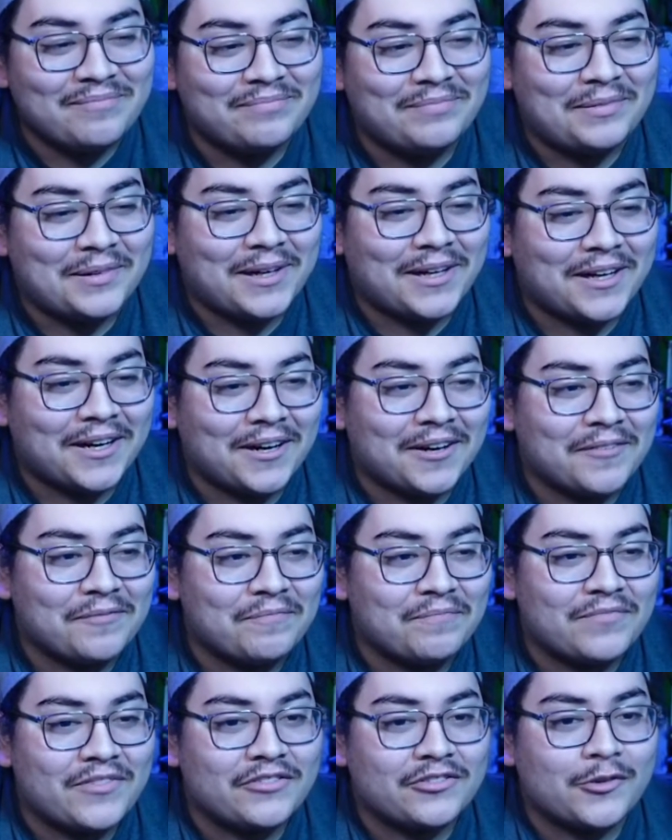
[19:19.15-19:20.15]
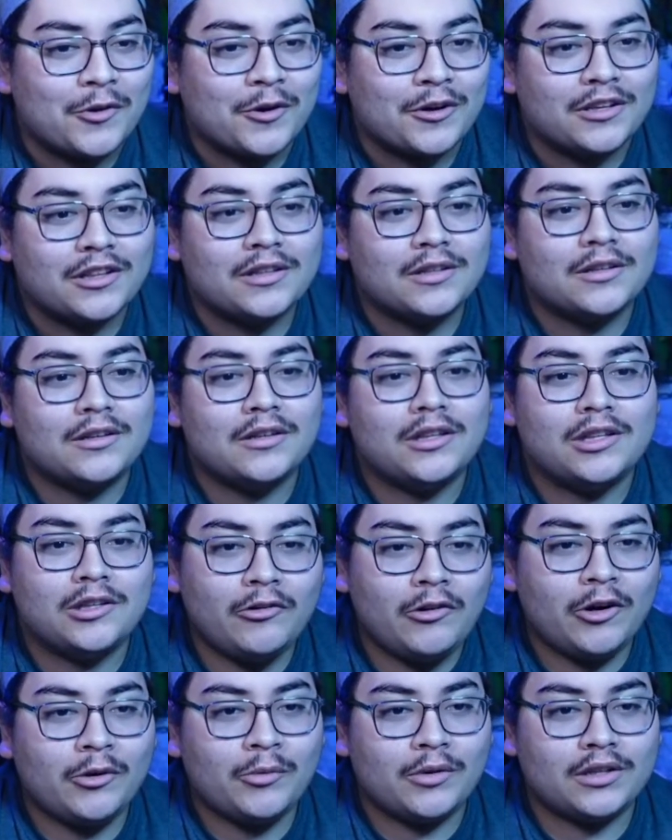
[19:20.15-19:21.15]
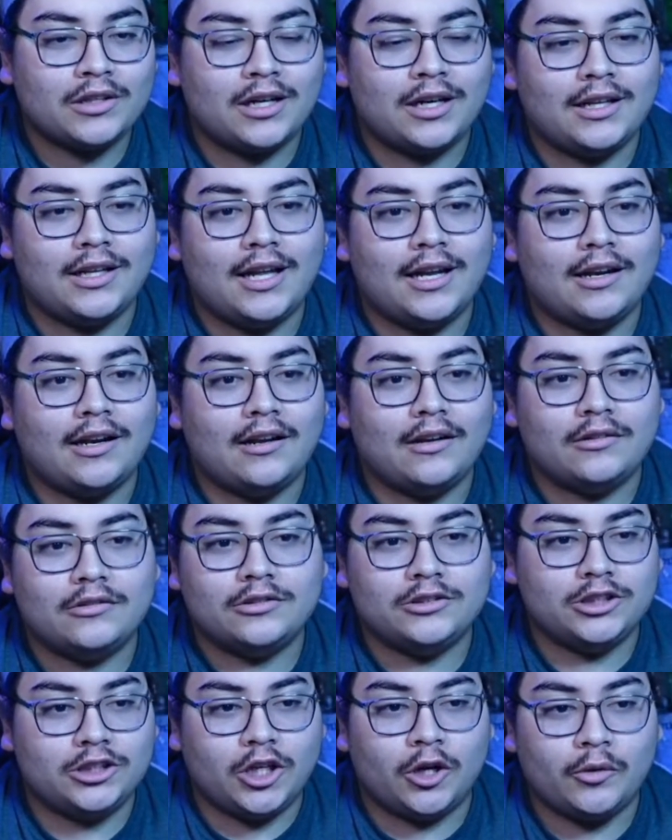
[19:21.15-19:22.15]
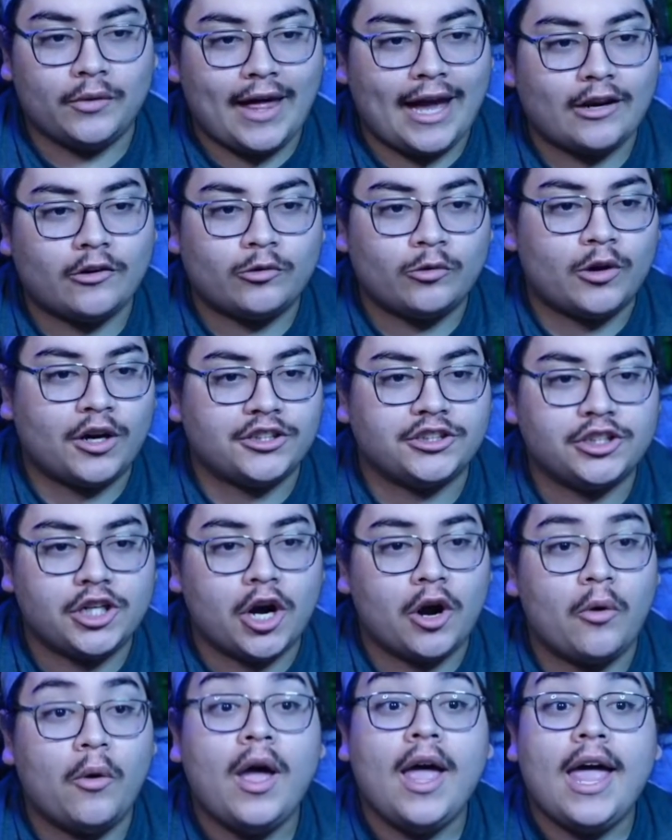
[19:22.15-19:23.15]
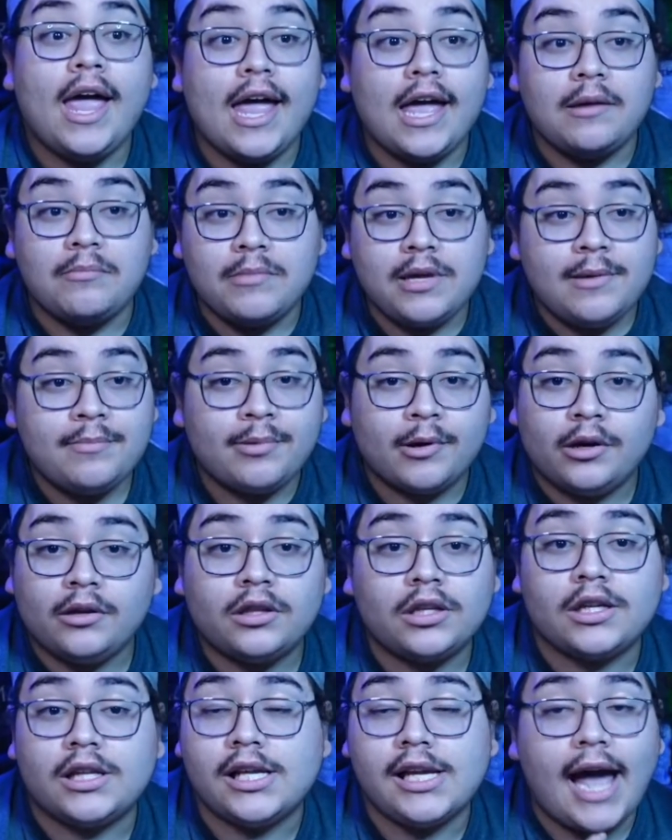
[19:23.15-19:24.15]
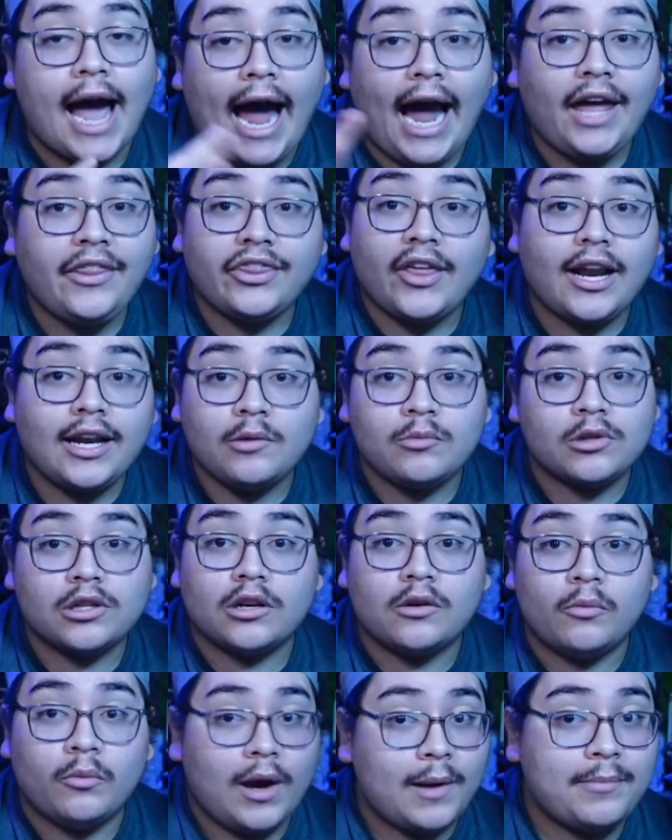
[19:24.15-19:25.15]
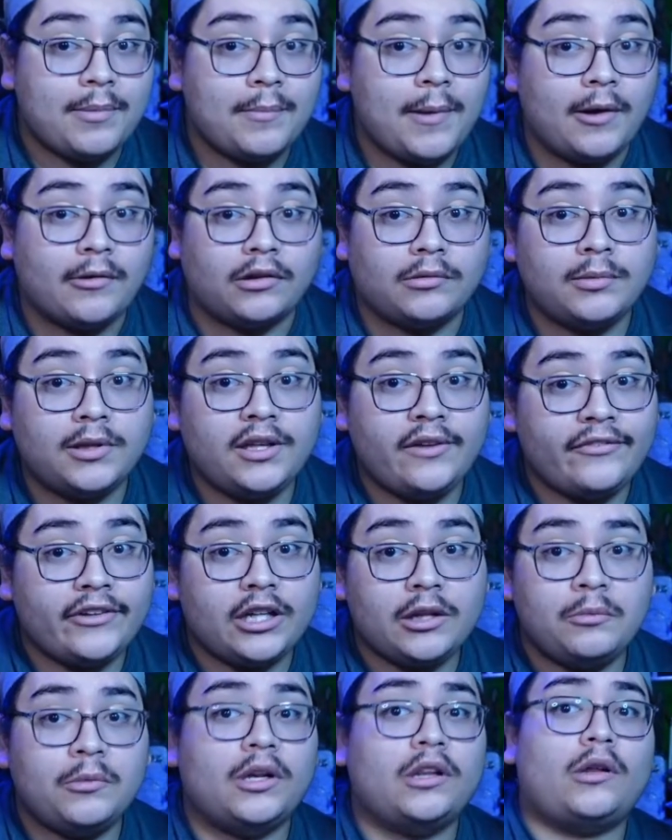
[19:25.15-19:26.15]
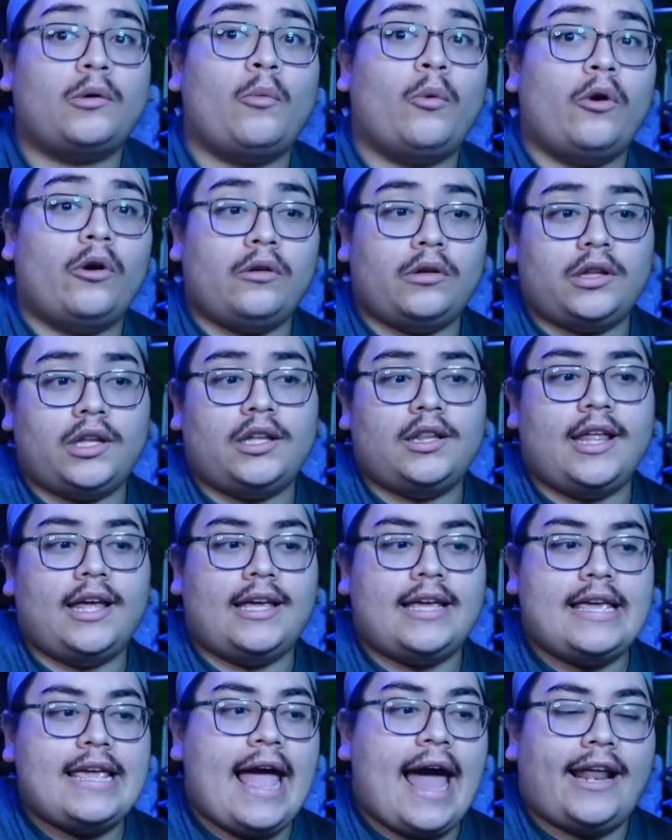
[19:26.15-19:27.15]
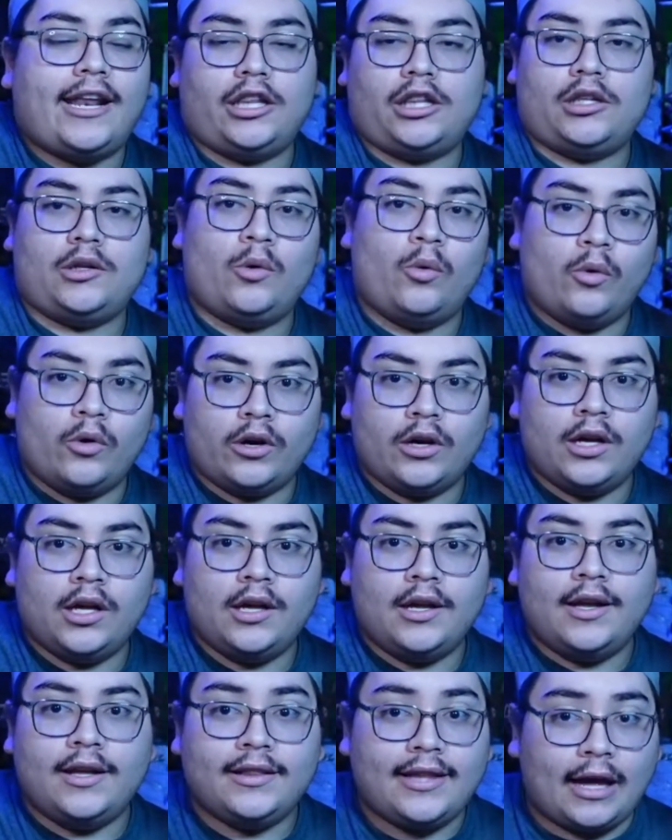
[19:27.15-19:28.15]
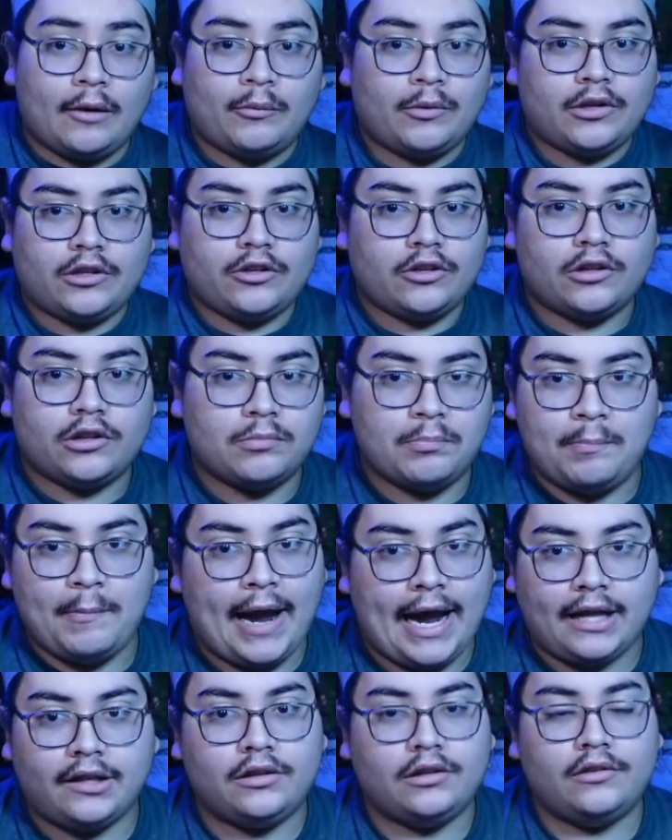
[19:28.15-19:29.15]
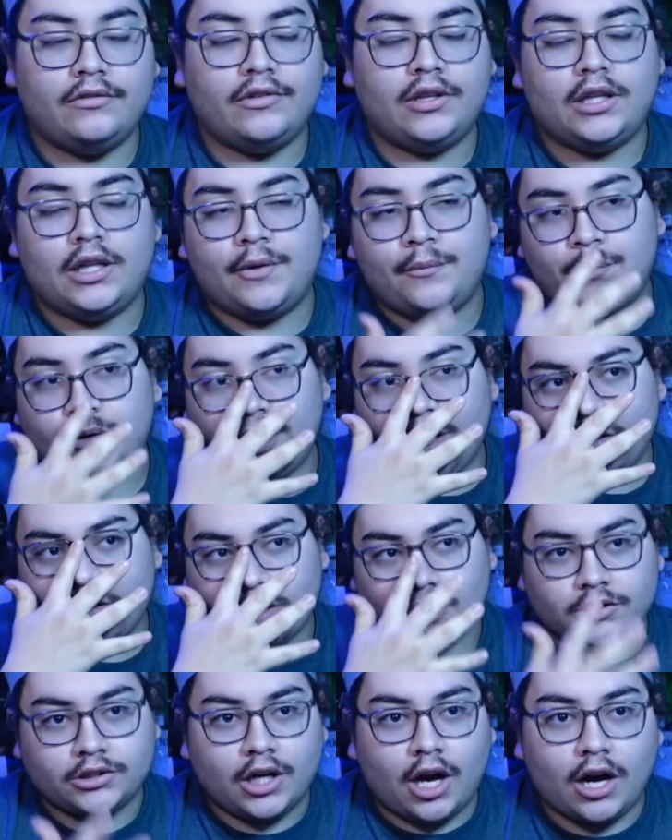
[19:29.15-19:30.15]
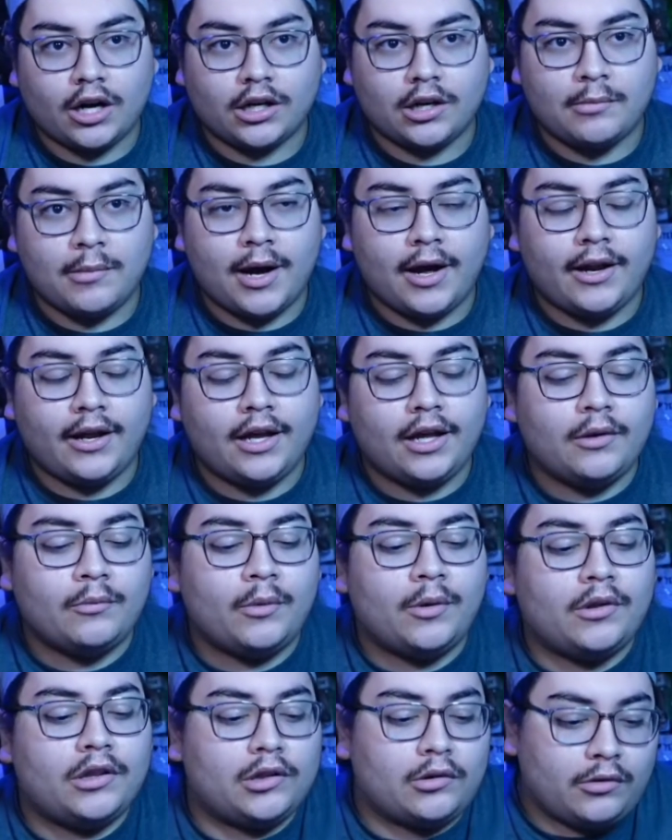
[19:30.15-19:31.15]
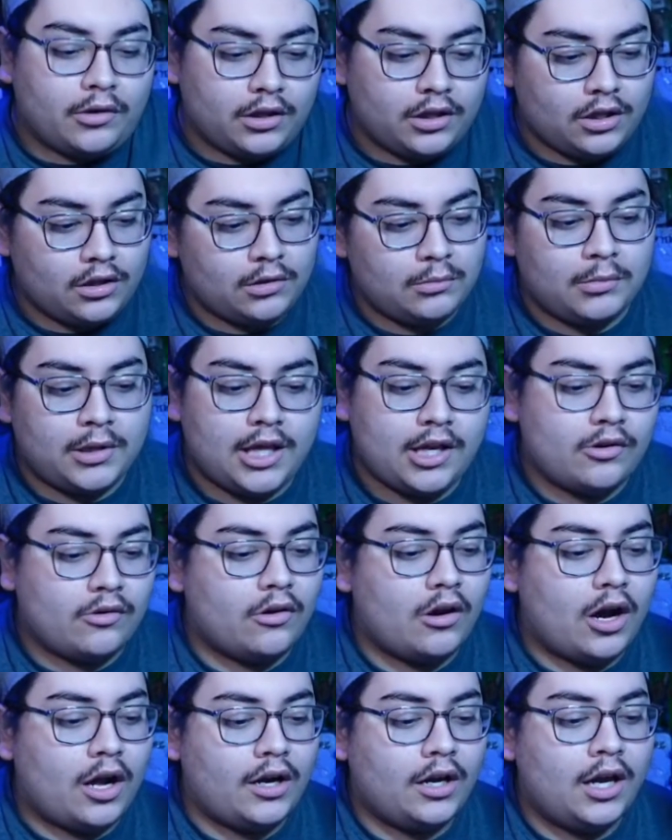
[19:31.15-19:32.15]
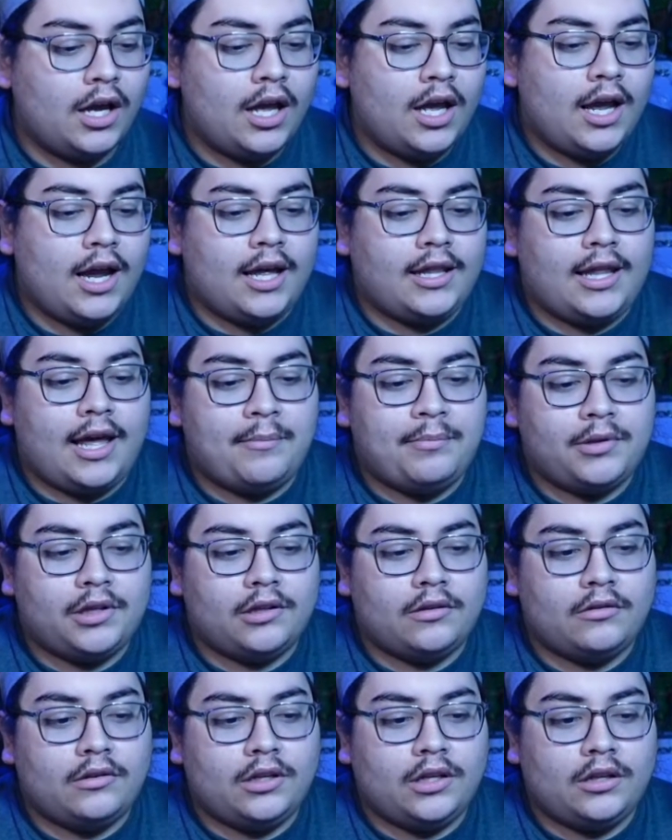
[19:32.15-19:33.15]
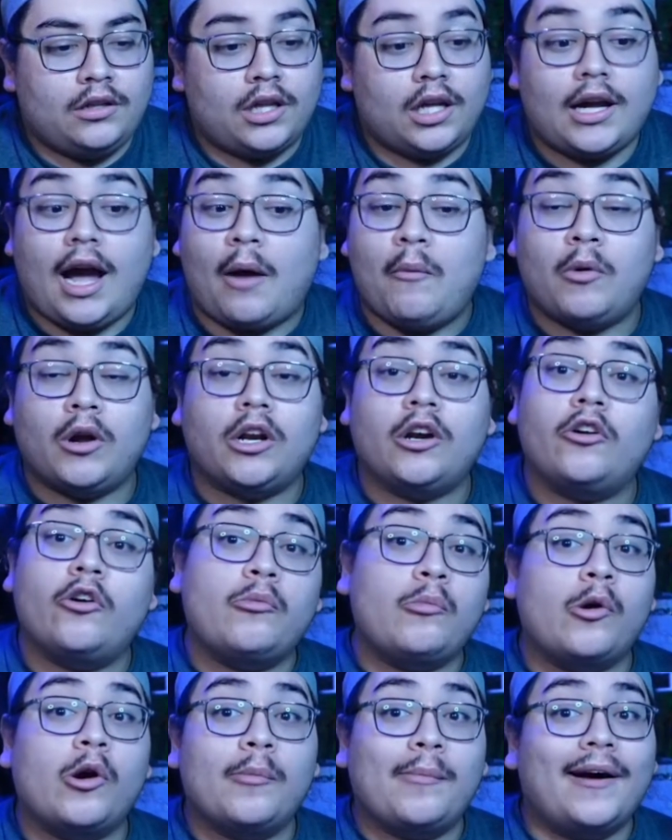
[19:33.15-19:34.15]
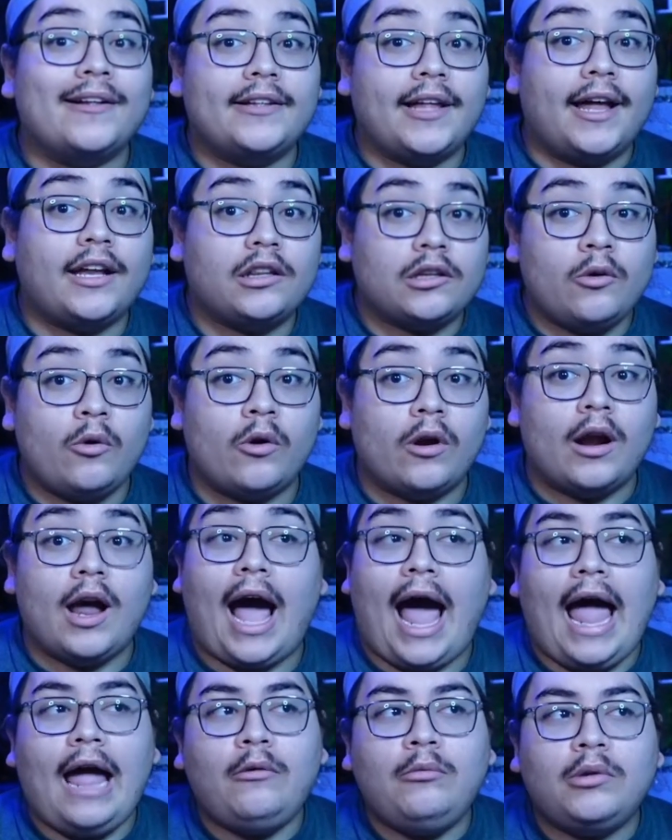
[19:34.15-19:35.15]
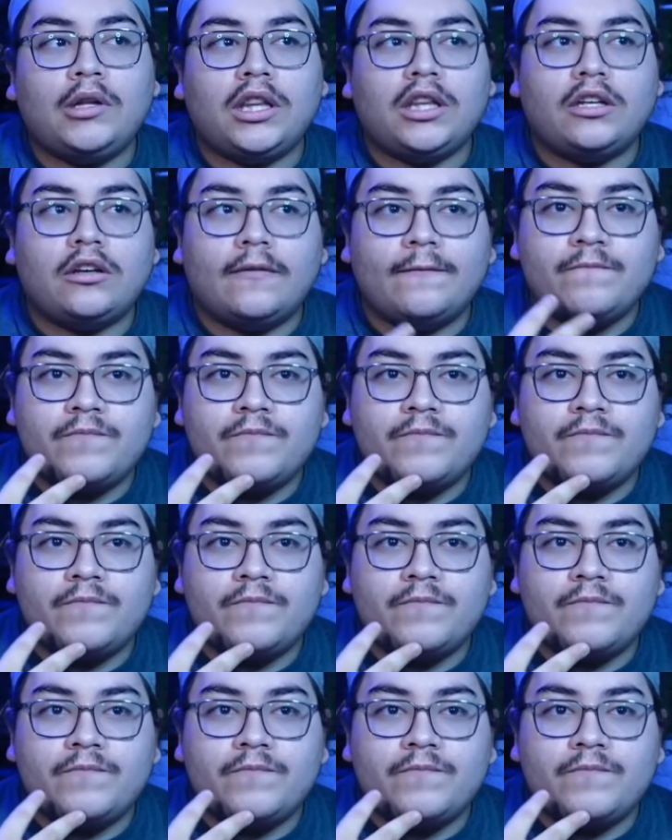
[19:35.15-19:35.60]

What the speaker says: But, of course, Soren wasn't gonna let, you know, that grudge go. And me, personally, I thought he was gonna wipe him out. Specifically when Squirrel said that he had a score that was just massive. And then when they start talking about it, and when Soren sees him later on in the episode, and he's like, I wanna know more about that score. I was